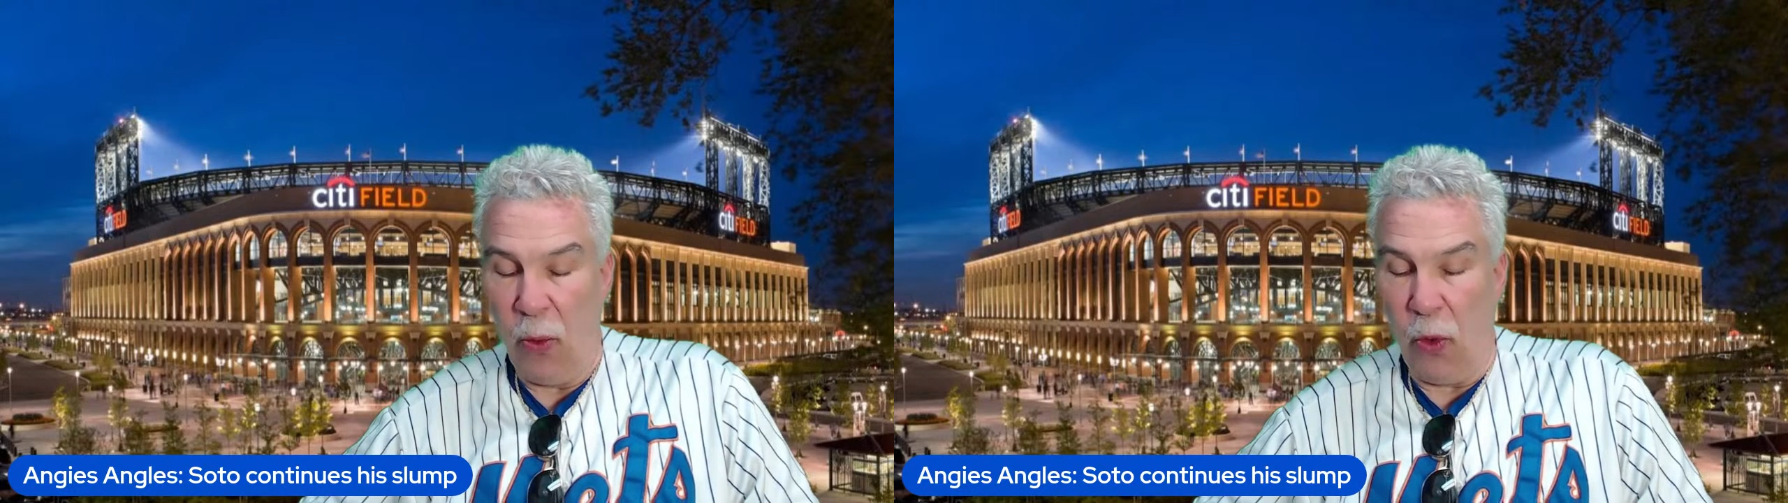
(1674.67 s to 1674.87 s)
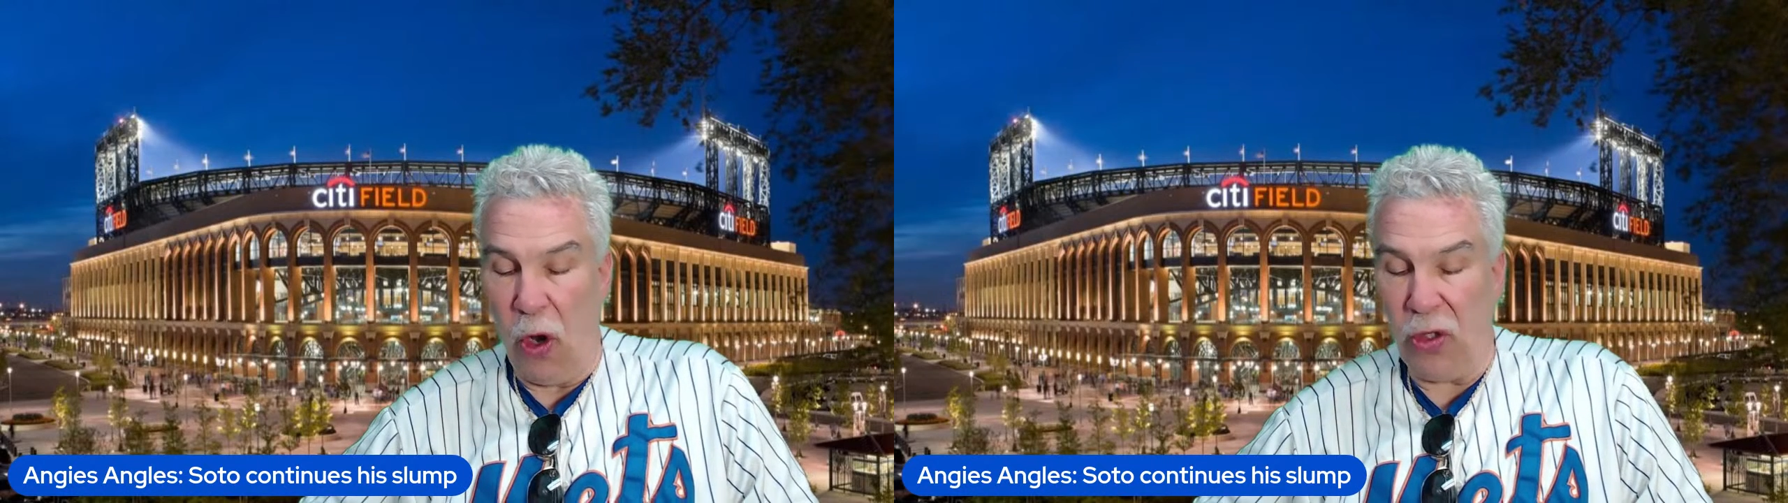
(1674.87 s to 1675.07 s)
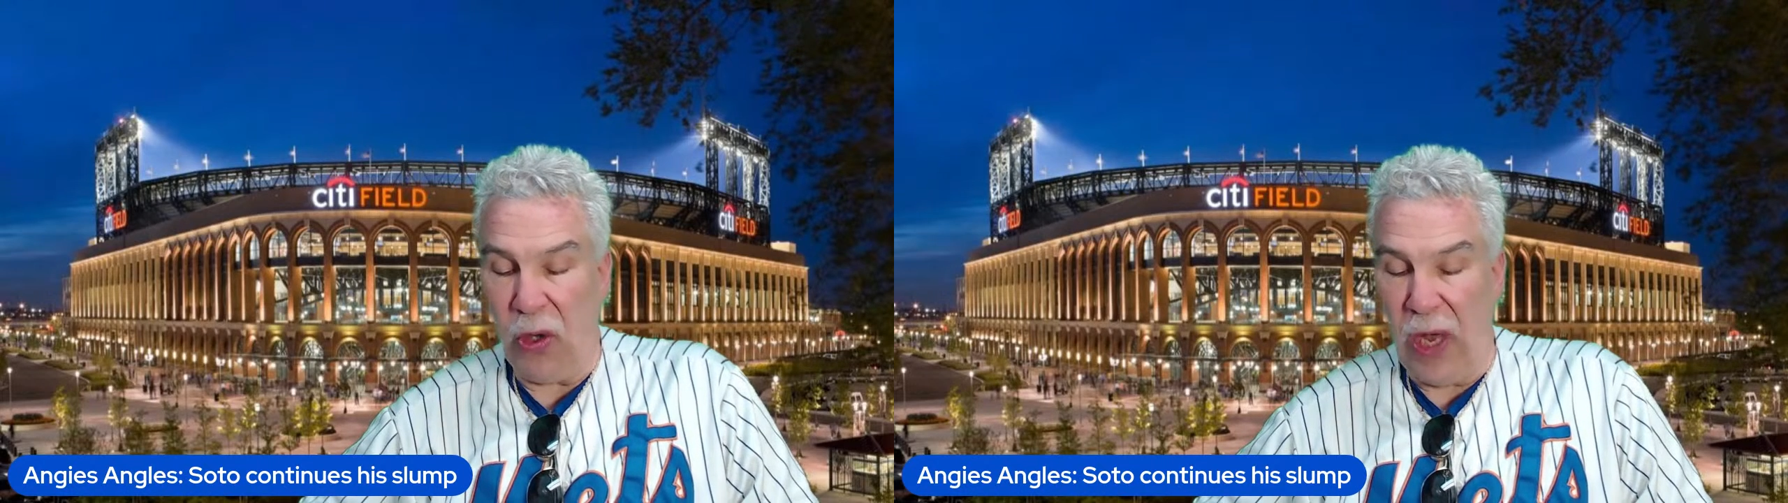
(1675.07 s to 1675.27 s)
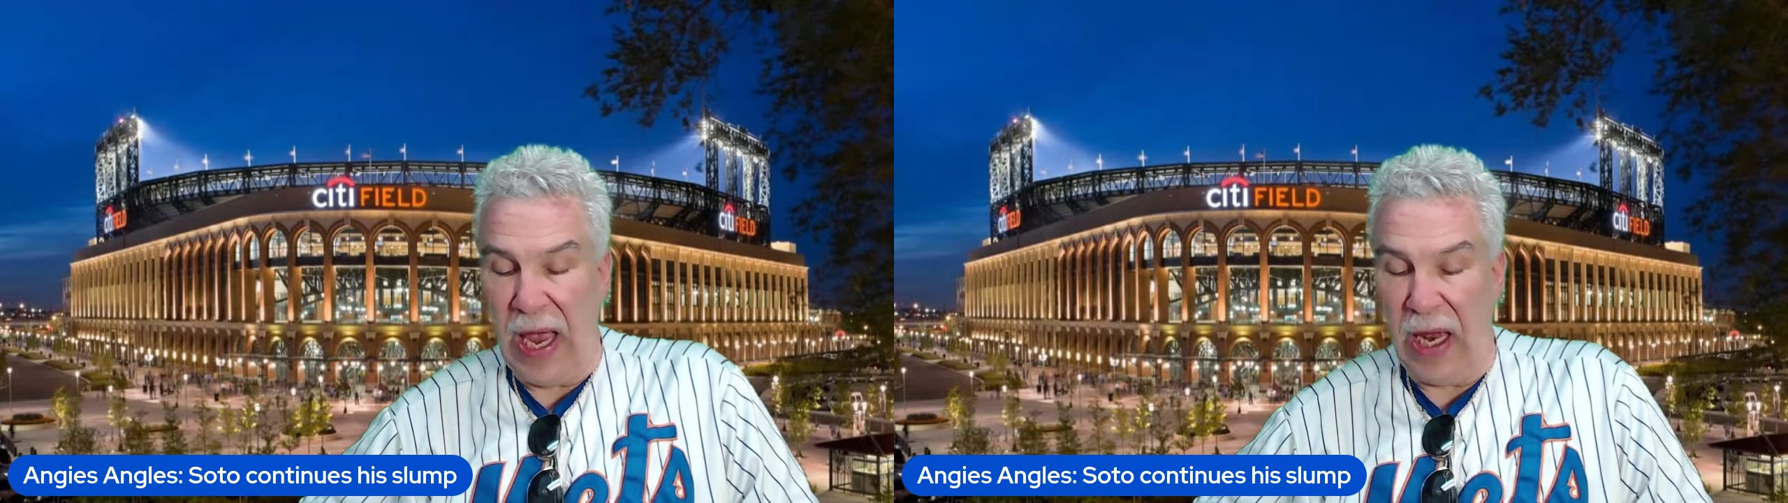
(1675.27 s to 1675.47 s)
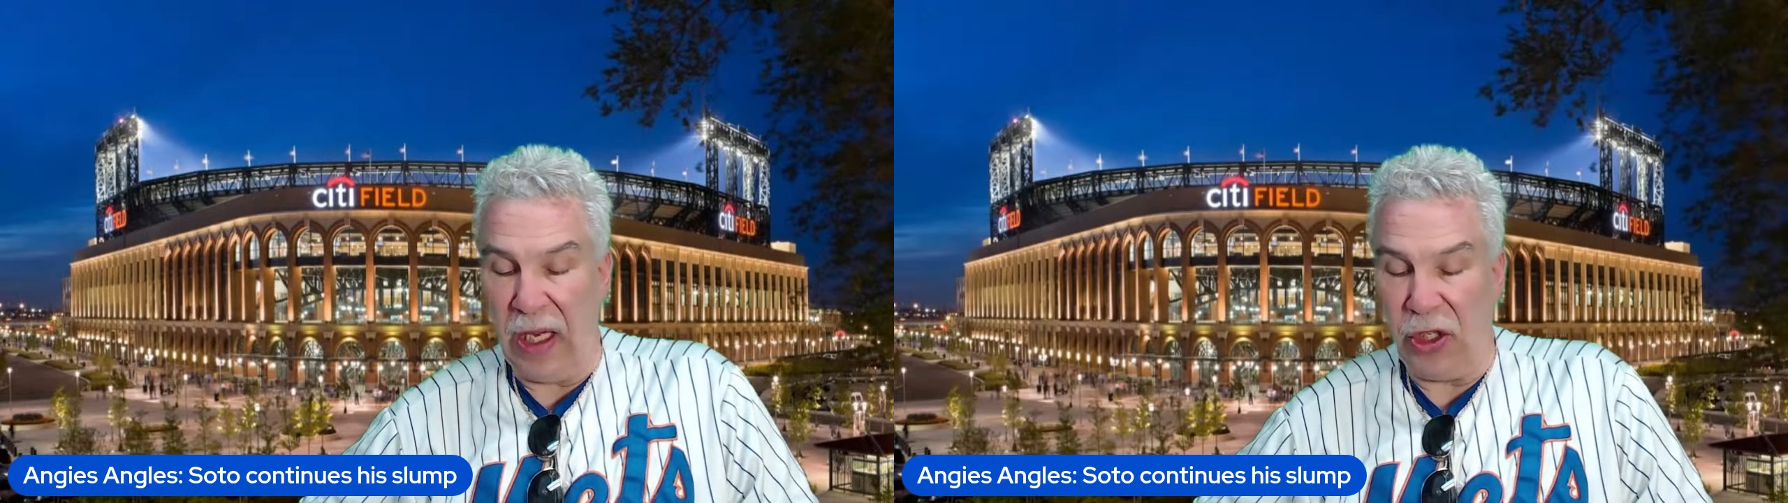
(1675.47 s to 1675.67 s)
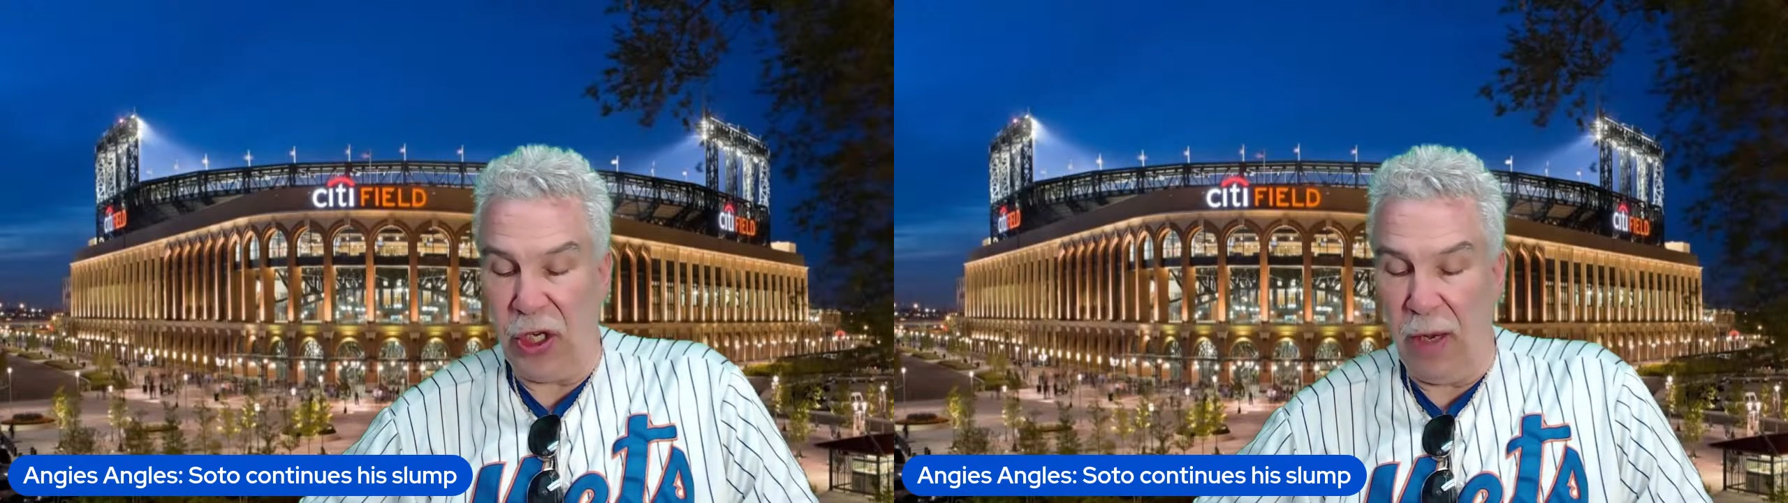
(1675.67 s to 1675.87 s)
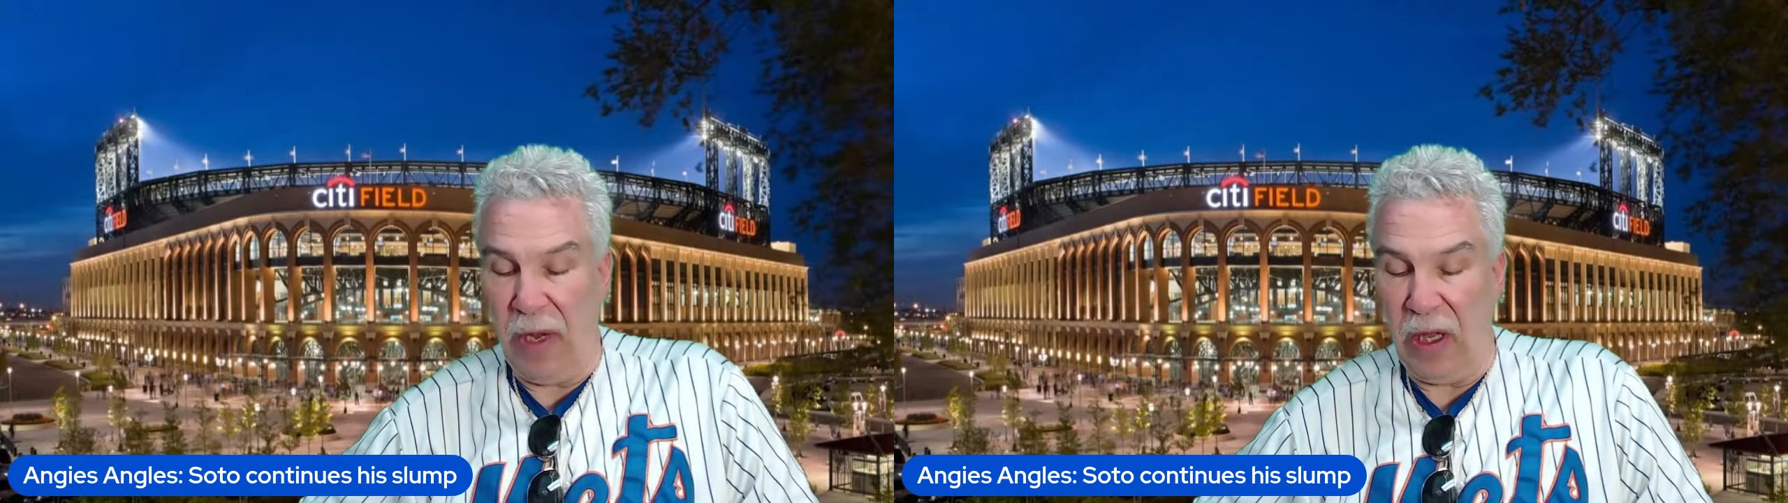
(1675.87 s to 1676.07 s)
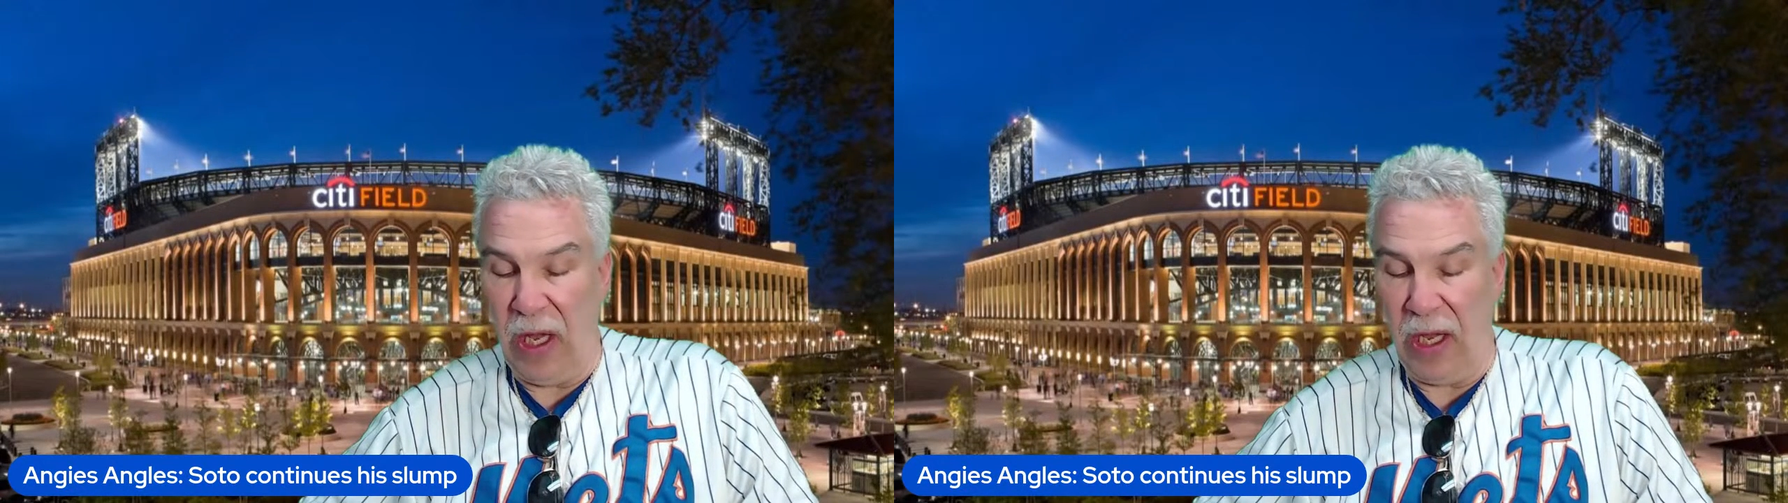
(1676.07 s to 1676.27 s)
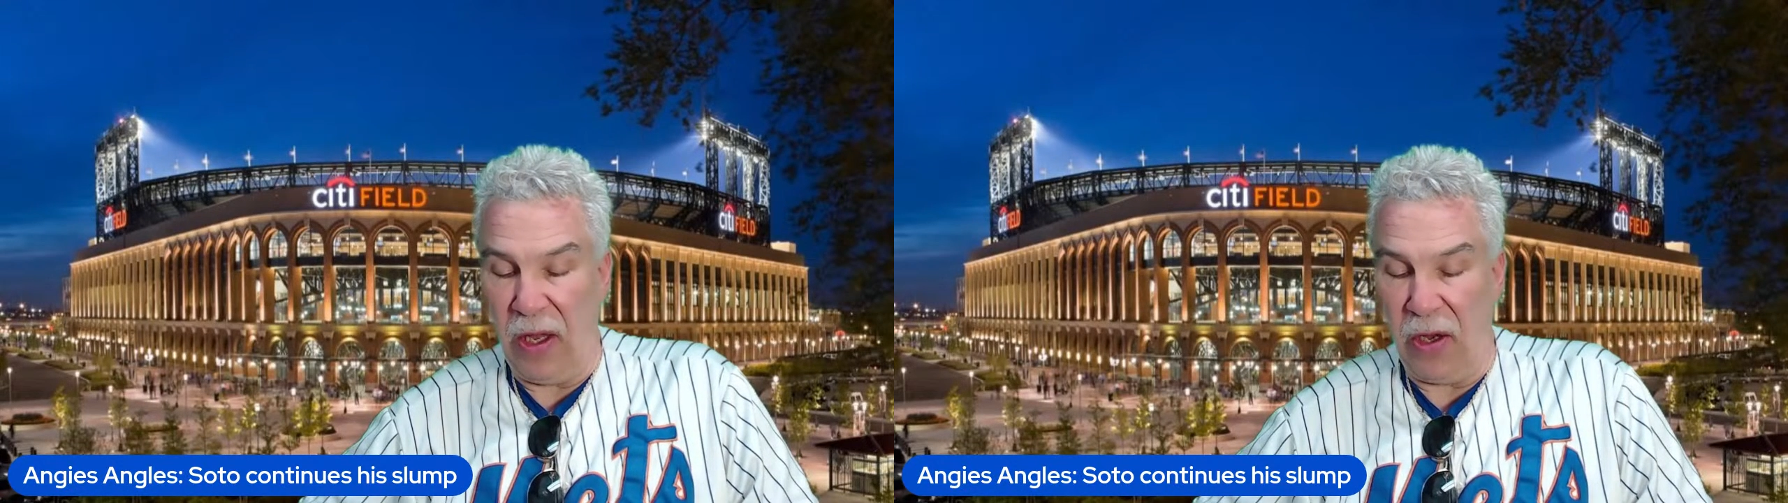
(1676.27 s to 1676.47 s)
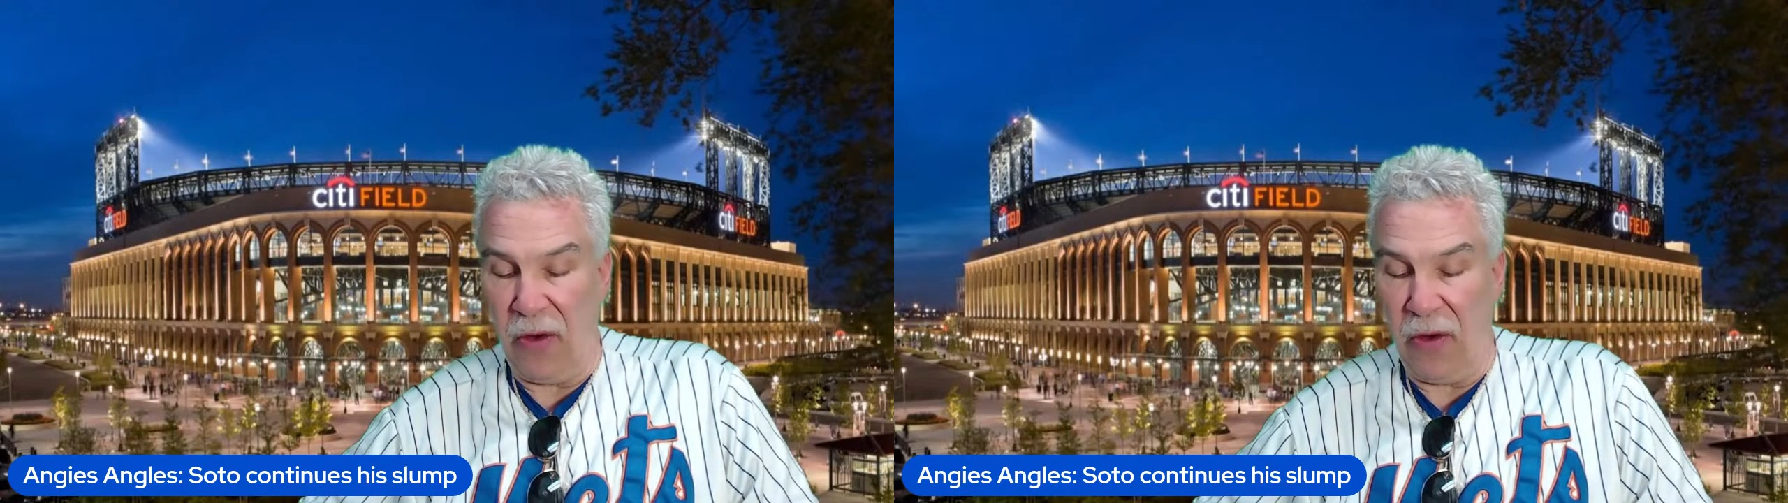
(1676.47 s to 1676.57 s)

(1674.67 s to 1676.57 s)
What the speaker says: We're also adding Jim and Linda,